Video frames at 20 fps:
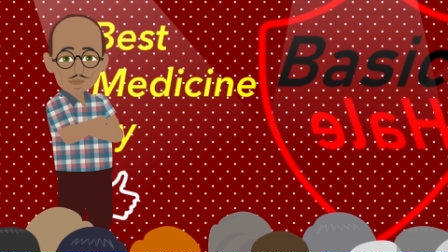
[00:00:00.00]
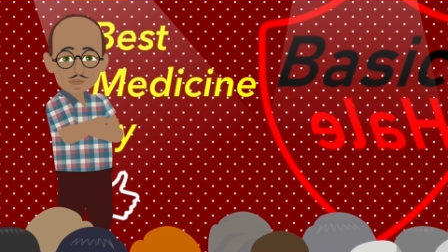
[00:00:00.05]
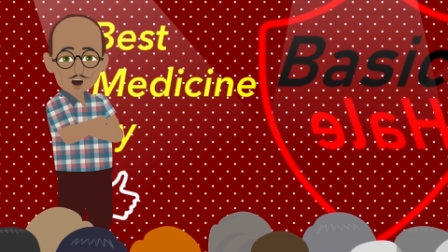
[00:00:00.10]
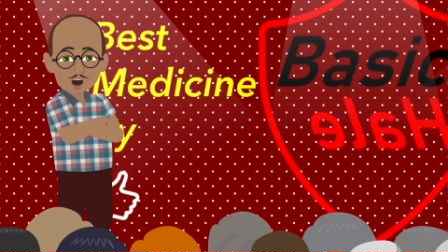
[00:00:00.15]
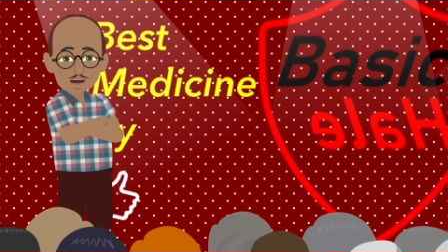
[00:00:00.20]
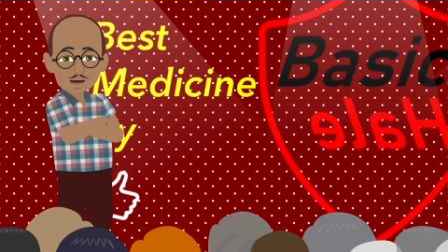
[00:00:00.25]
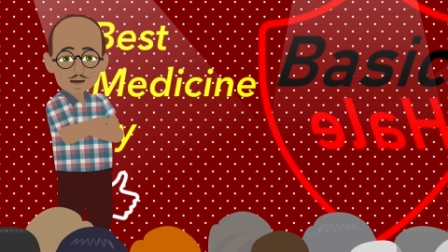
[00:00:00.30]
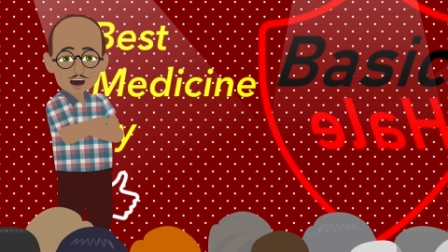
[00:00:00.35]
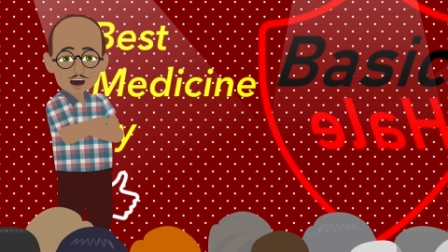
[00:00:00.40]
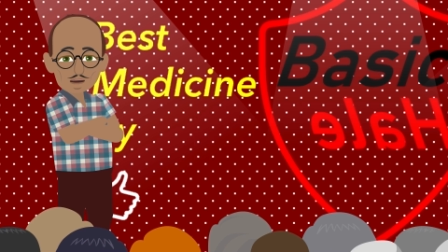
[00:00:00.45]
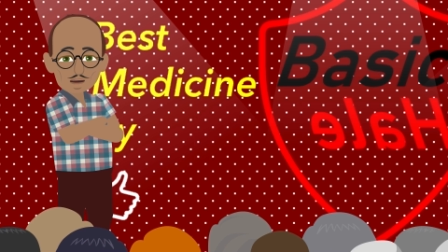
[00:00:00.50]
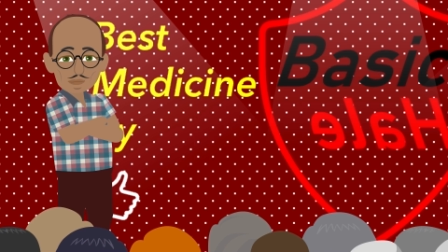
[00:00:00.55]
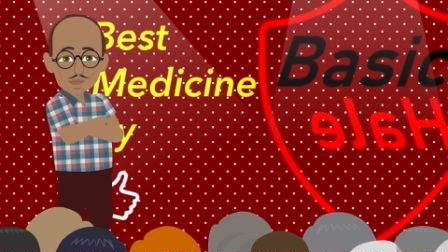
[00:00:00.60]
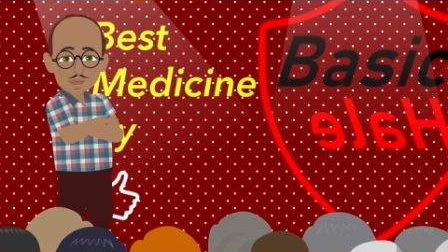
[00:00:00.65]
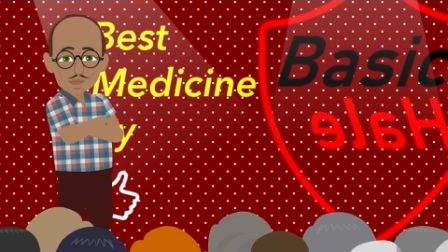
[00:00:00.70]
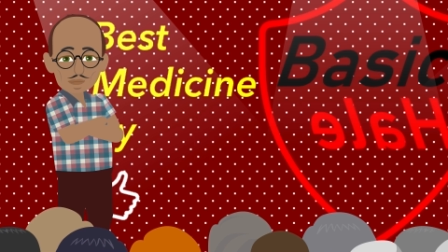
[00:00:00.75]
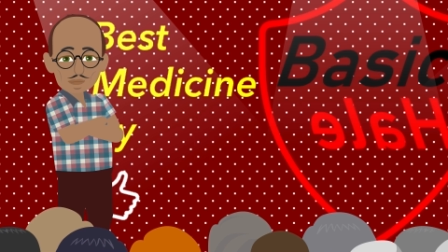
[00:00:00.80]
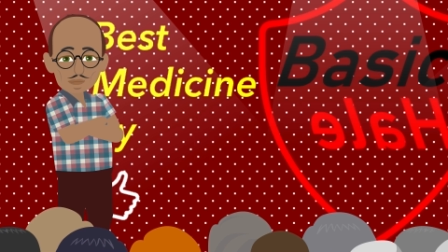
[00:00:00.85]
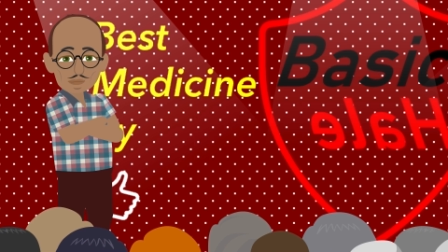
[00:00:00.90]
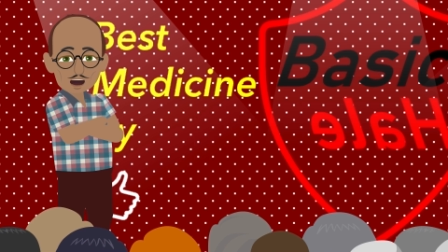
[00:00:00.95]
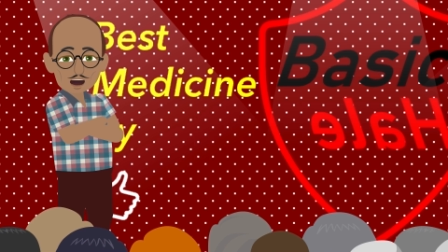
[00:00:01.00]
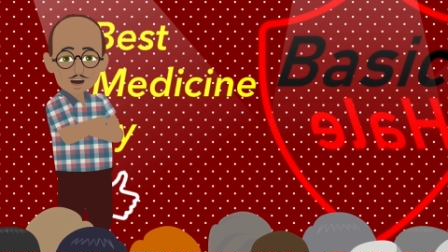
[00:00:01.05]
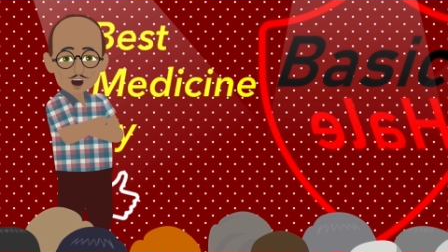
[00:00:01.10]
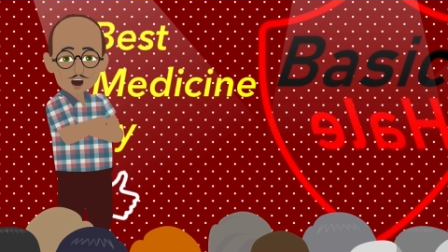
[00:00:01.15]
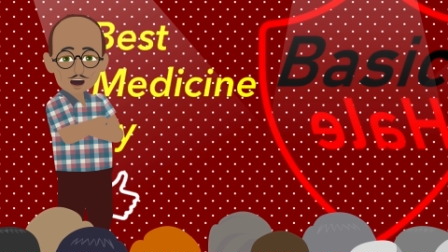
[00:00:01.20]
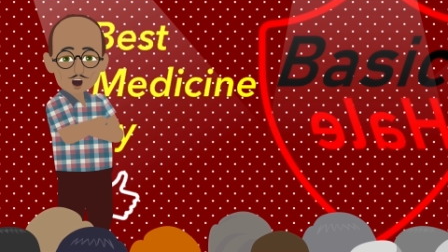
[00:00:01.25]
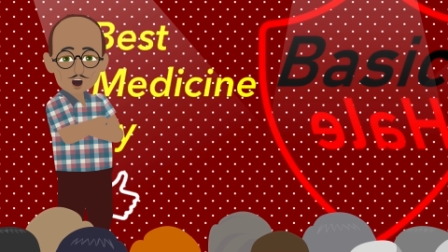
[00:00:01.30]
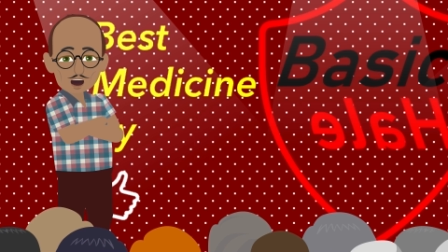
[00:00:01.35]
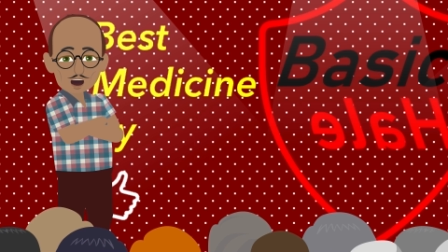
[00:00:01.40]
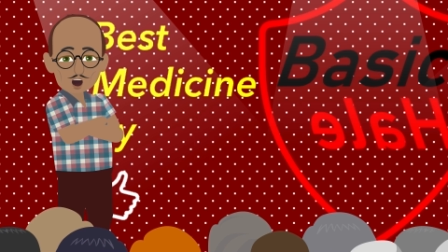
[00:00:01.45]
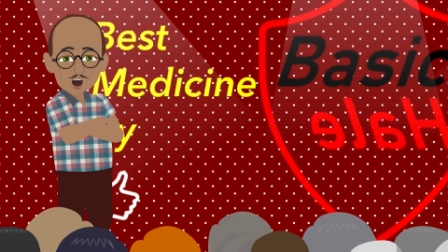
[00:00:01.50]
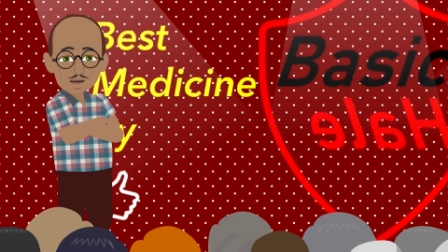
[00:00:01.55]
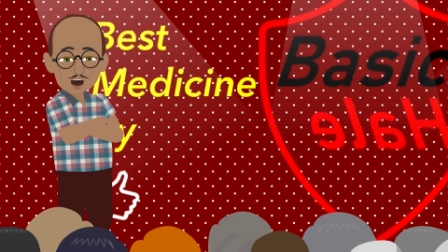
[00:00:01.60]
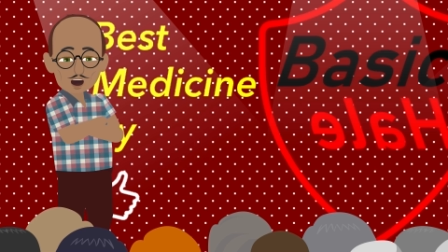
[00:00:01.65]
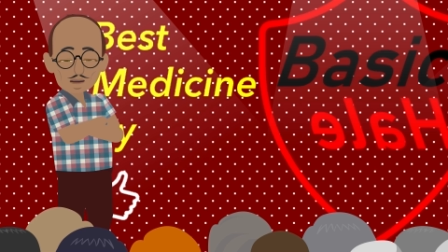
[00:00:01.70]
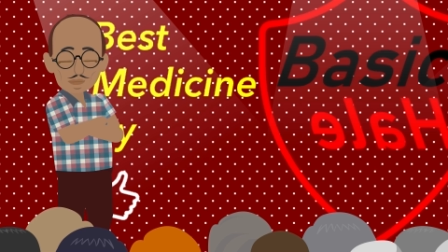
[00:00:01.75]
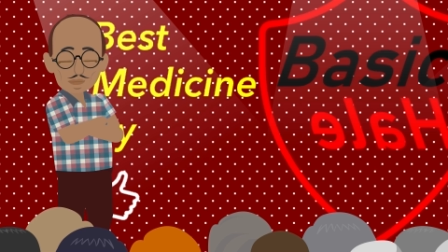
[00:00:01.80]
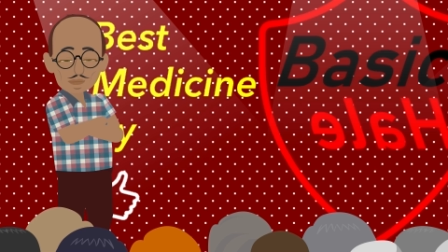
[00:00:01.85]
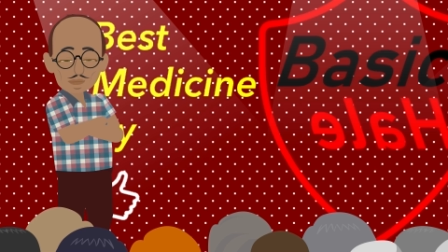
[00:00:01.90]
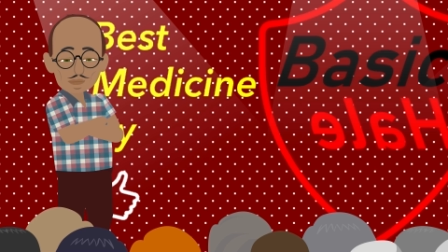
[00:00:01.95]
My poop? What's wrong with my
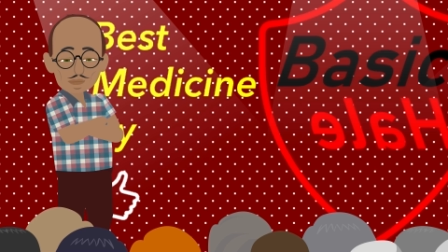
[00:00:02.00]
poop?